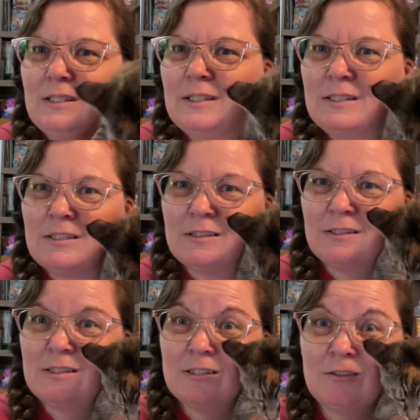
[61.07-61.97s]
This
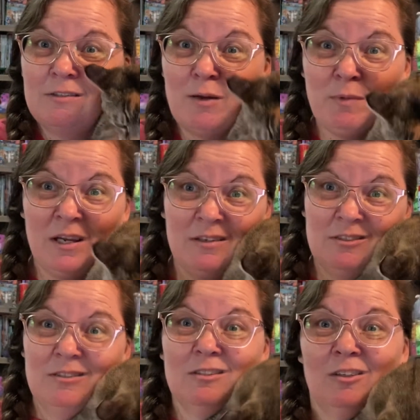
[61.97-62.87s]
is Nutmeg.
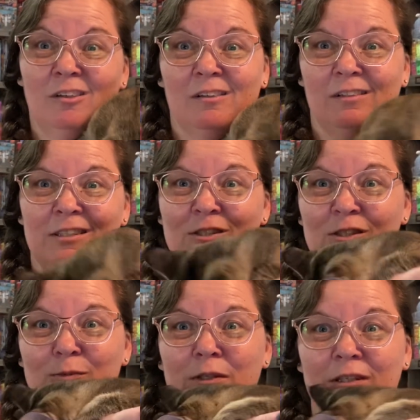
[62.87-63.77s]
She's a girl and
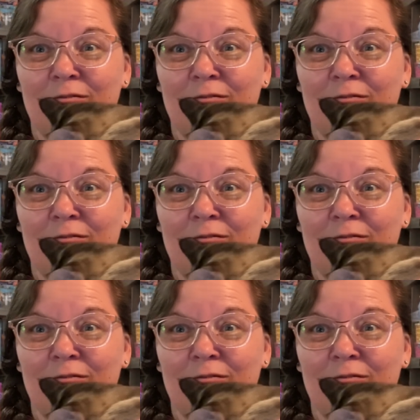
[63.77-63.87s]
she's being